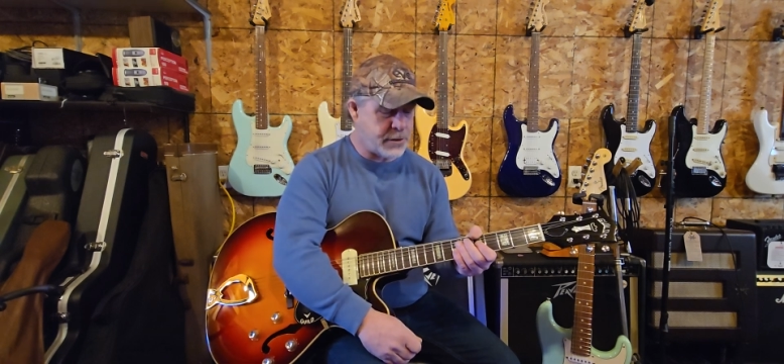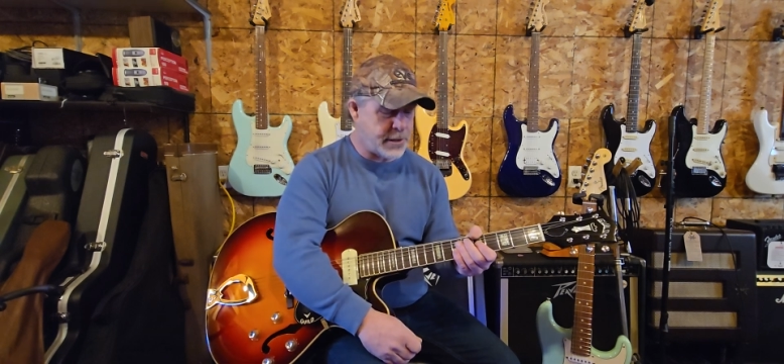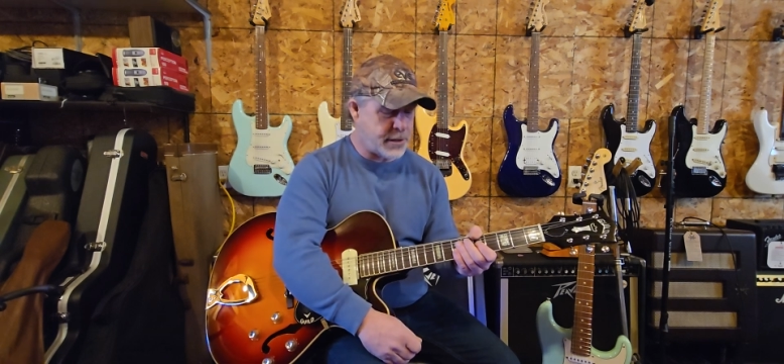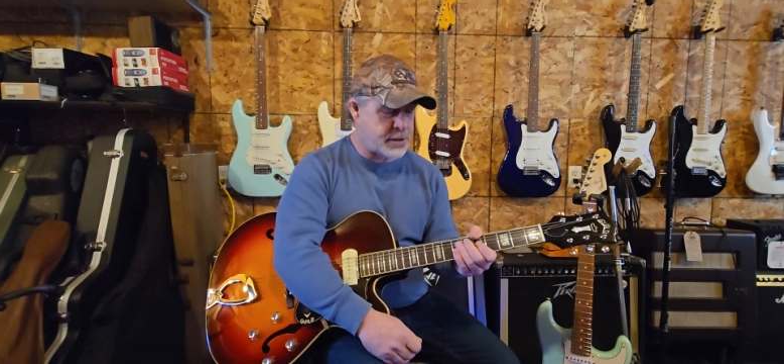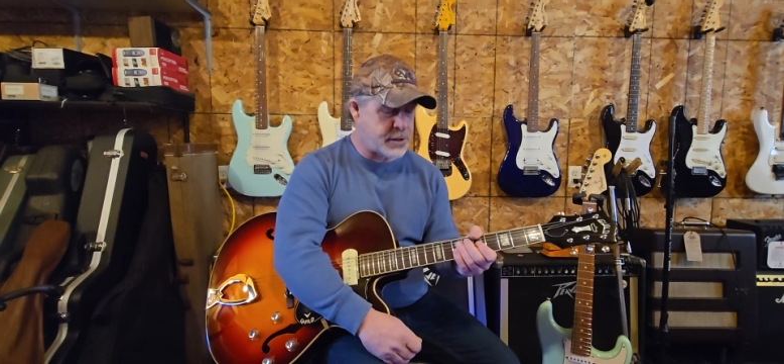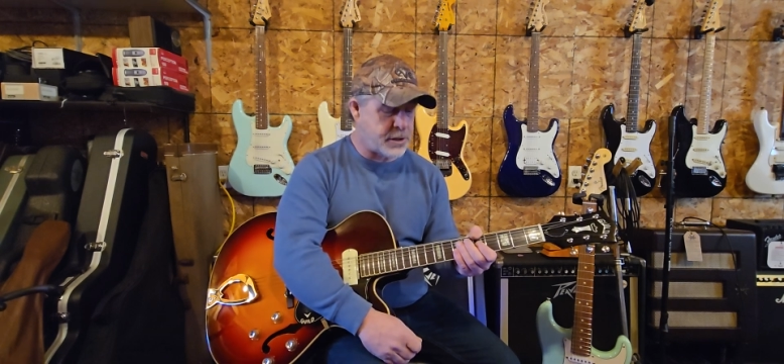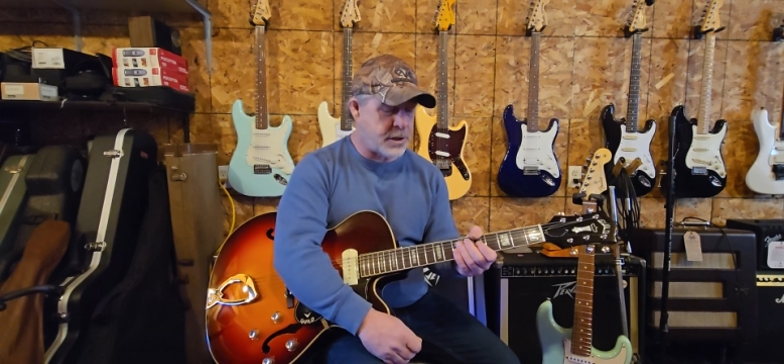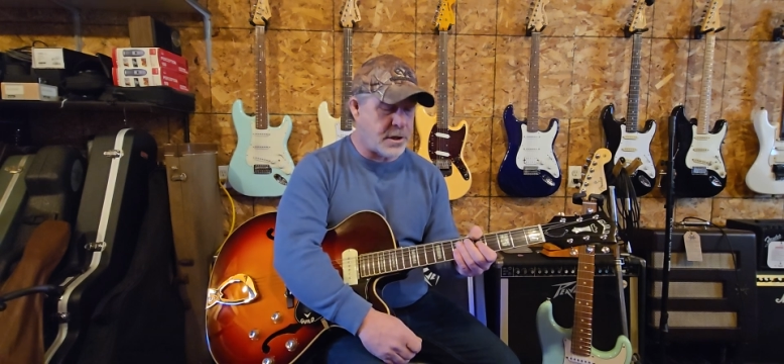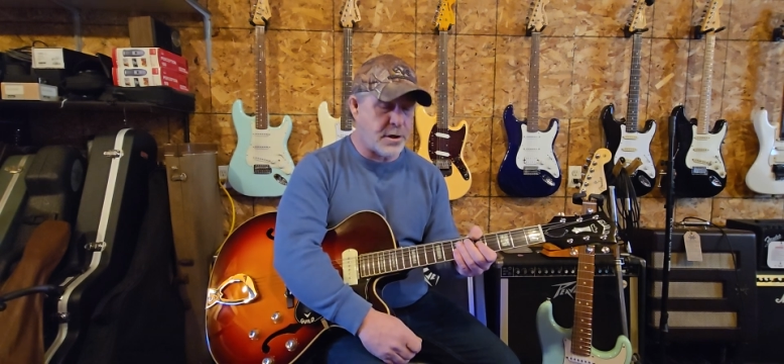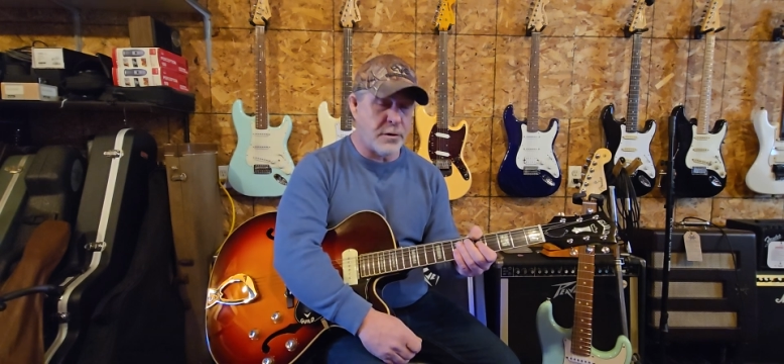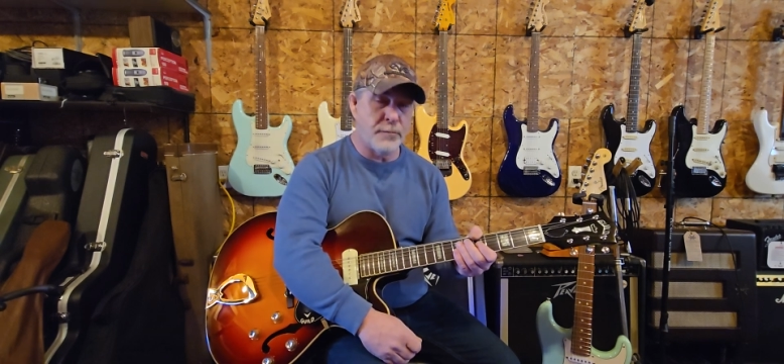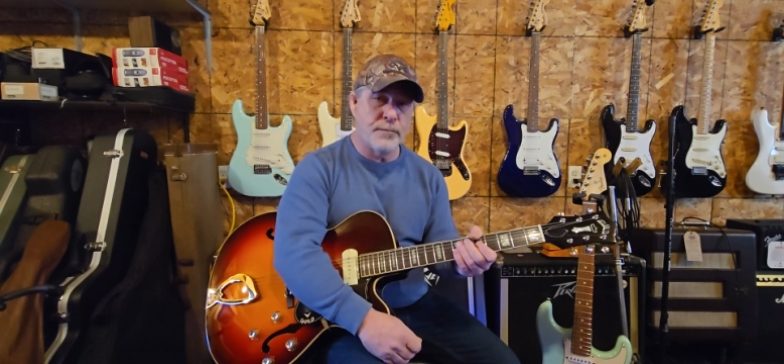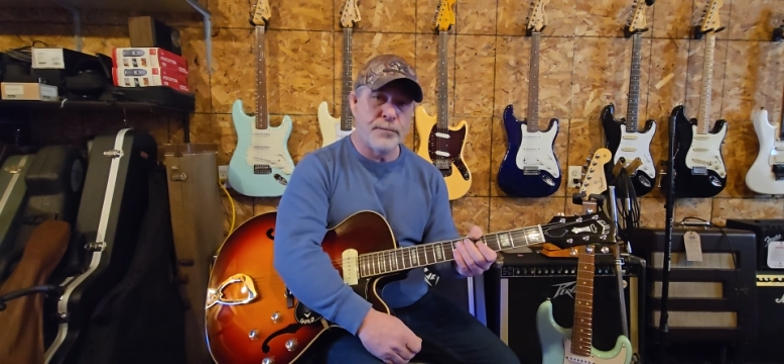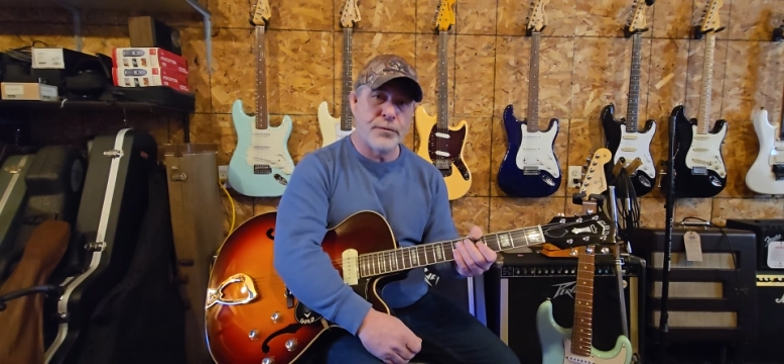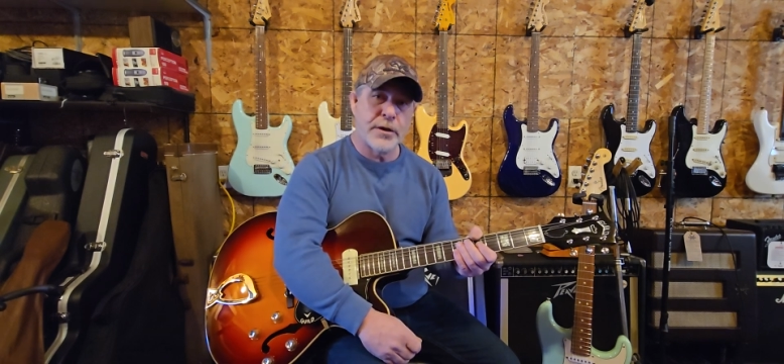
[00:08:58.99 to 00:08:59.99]
that's
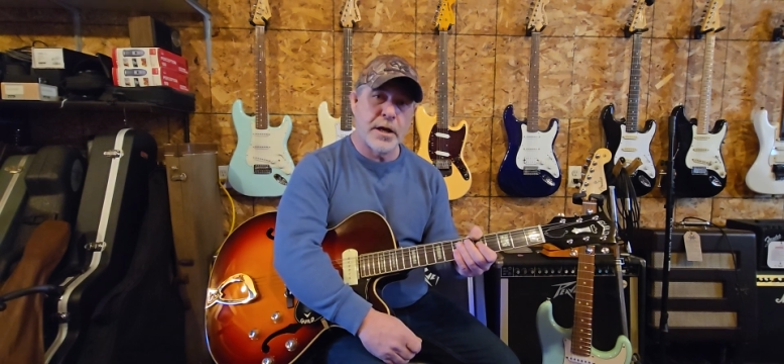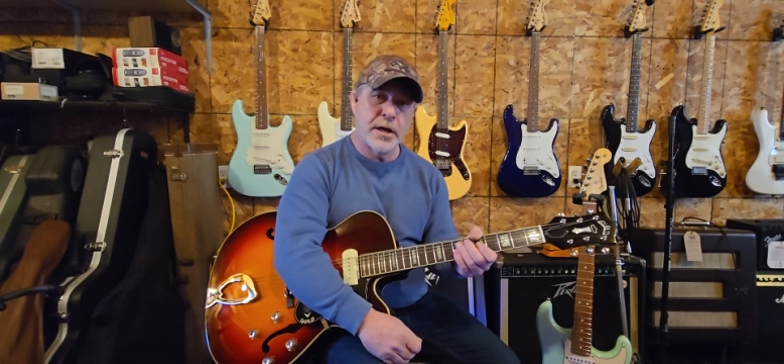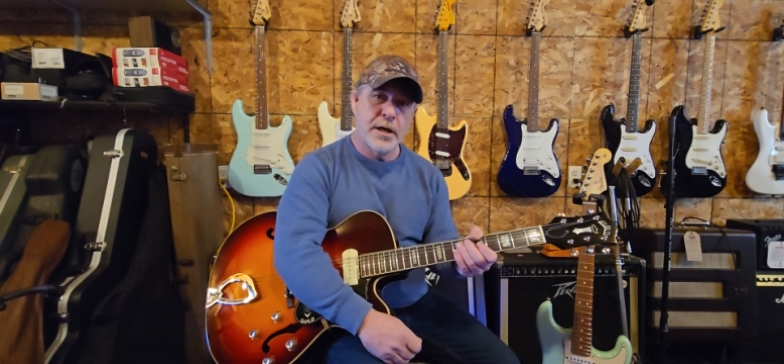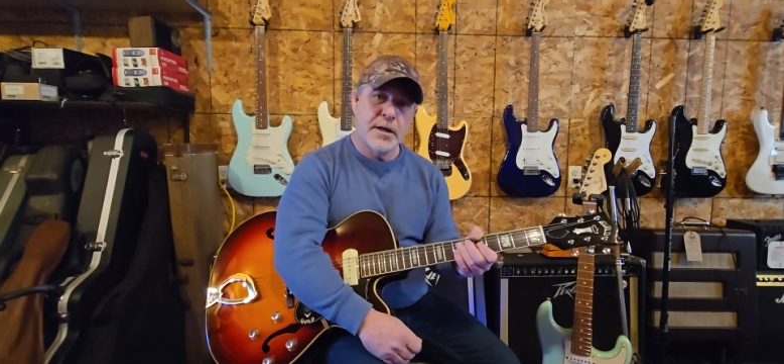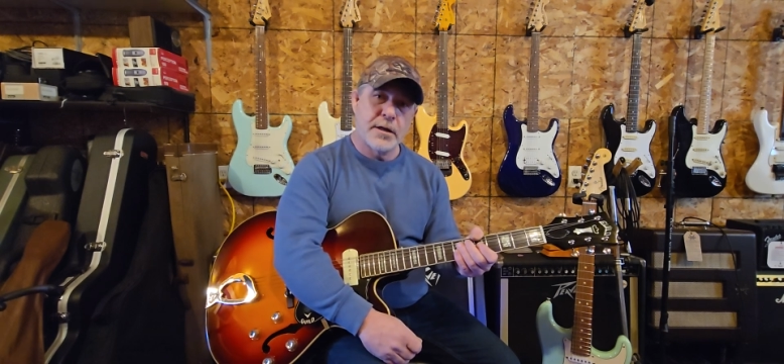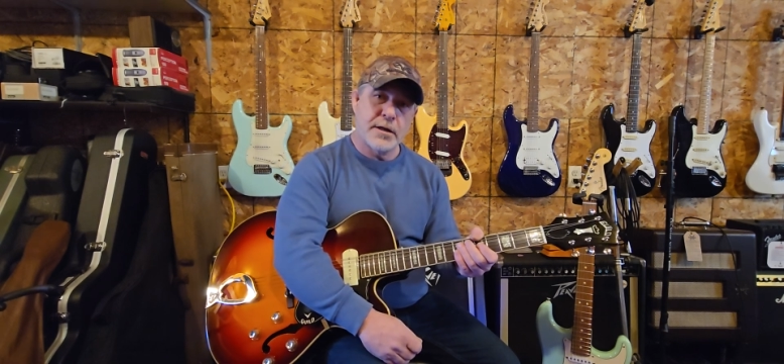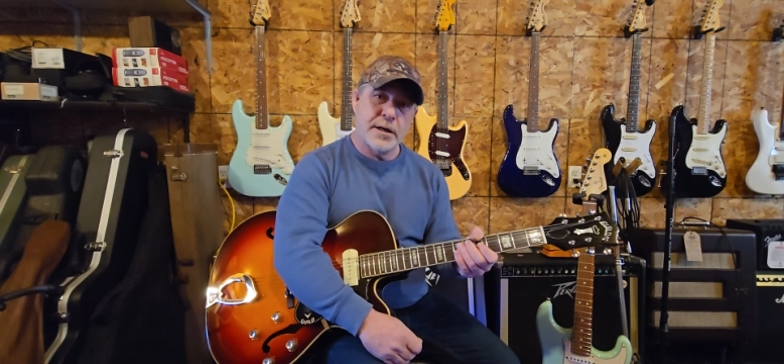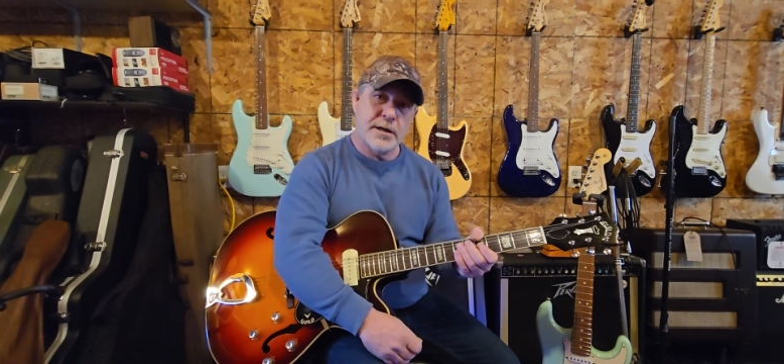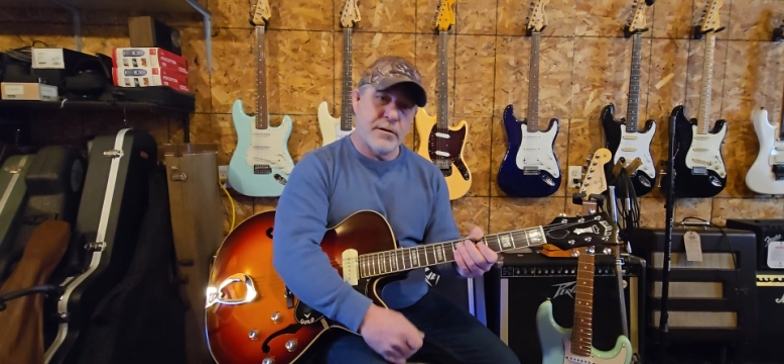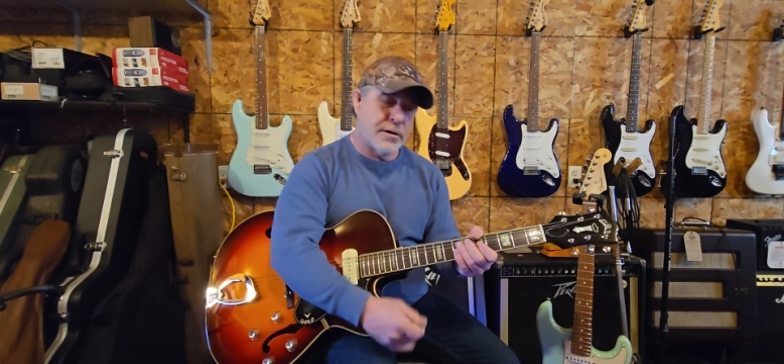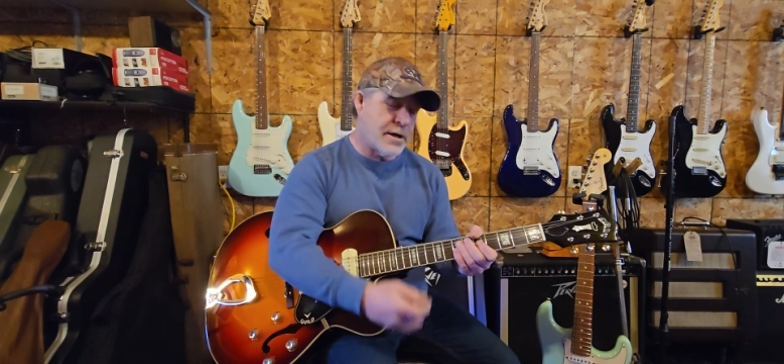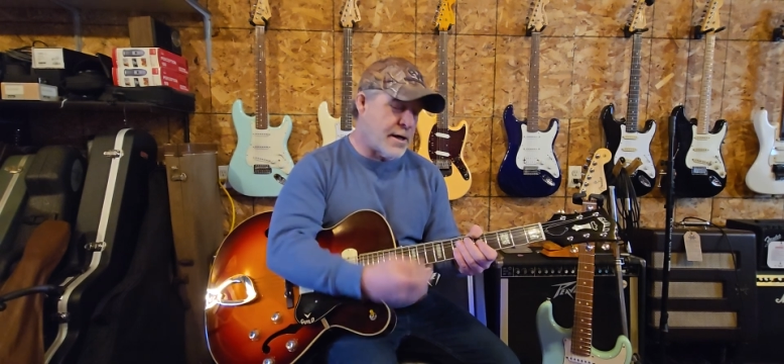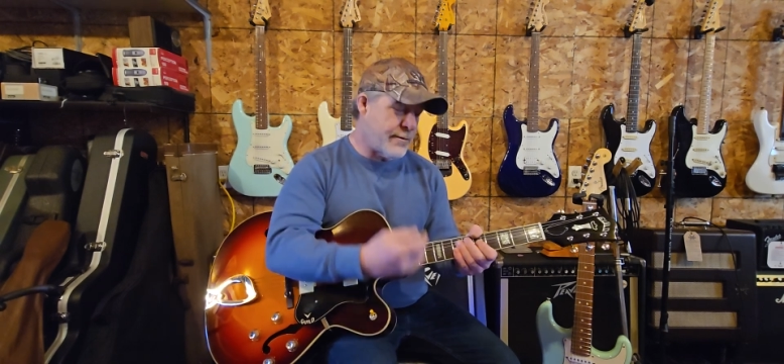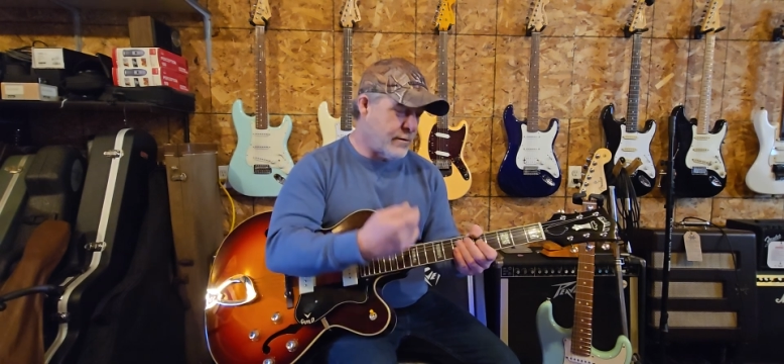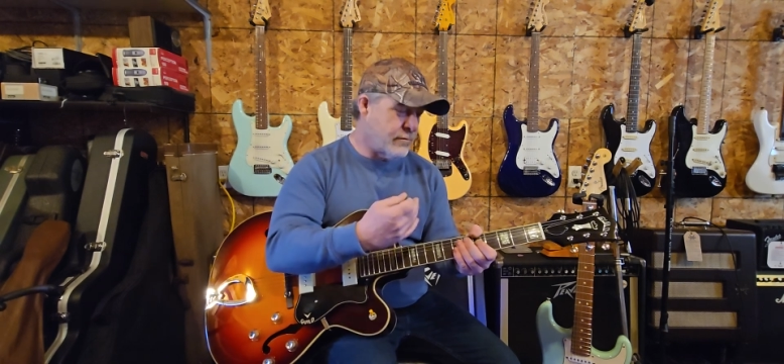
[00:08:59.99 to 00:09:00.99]
all. Now,
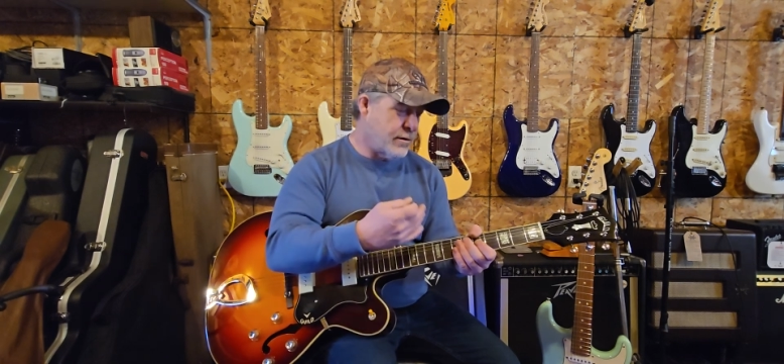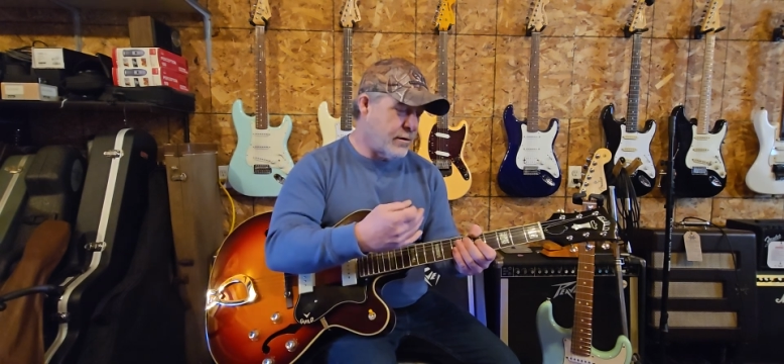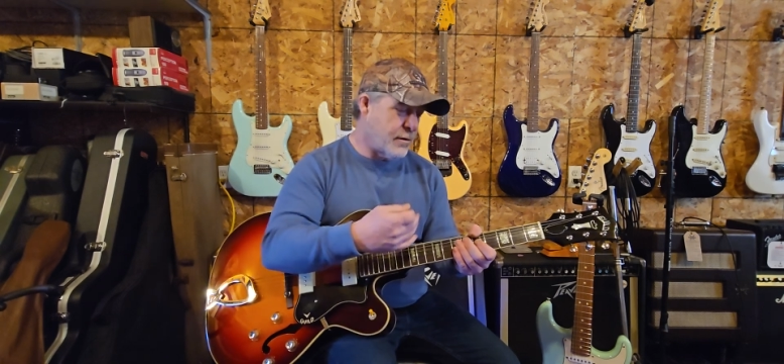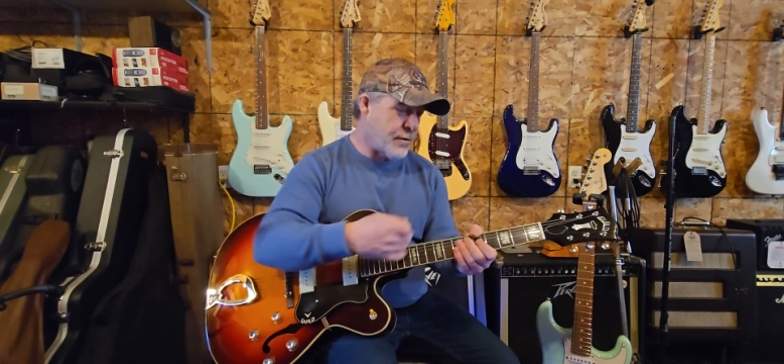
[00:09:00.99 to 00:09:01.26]
another little